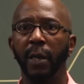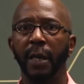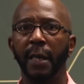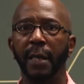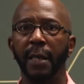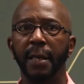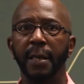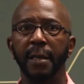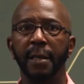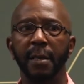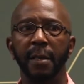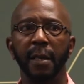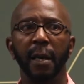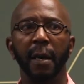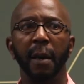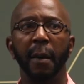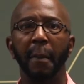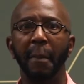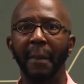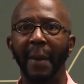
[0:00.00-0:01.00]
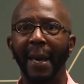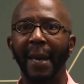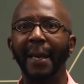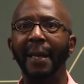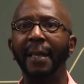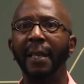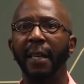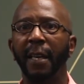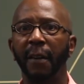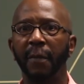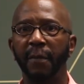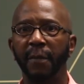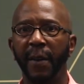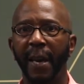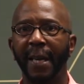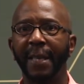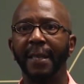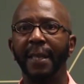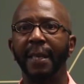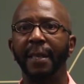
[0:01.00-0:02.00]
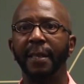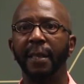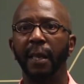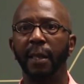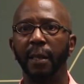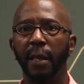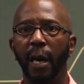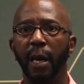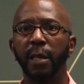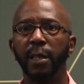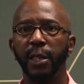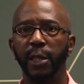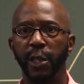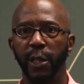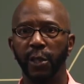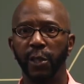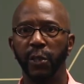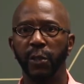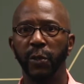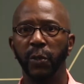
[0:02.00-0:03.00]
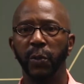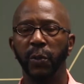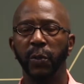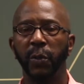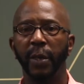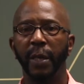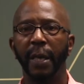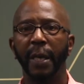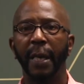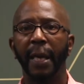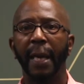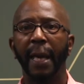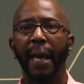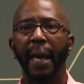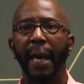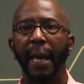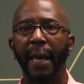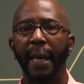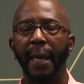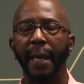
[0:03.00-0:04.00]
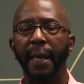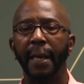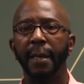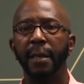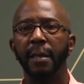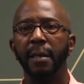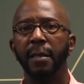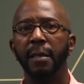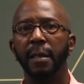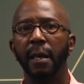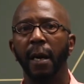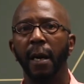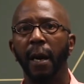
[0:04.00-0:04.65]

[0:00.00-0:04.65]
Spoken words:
is mainly affecting the lung tissue. And